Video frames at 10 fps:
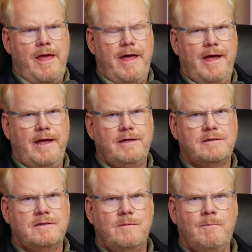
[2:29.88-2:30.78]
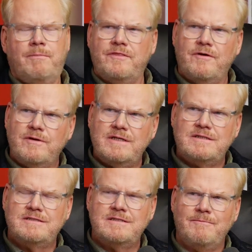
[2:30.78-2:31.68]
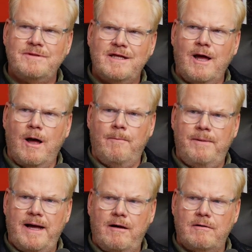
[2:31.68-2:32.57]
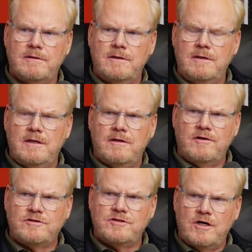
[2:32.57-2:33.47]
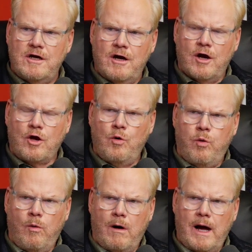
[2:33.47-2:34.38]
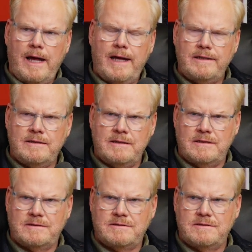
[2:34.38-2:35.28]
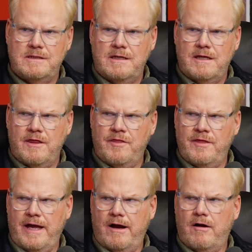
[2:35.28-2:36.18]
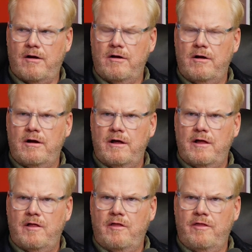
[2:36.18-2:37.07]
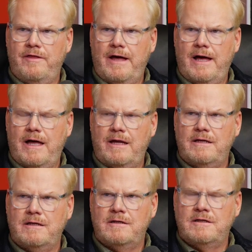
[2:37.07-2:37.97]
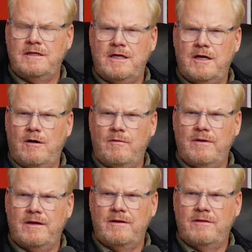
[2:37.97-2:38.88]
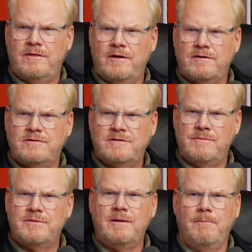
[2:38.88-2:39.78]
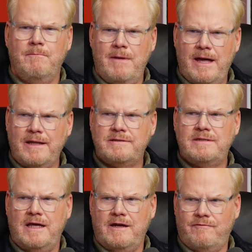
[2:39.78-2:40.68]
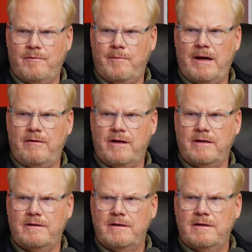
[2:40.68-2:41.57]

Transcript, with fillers: And but there is something about there's a, a quietness there that you know there's something meditative about it.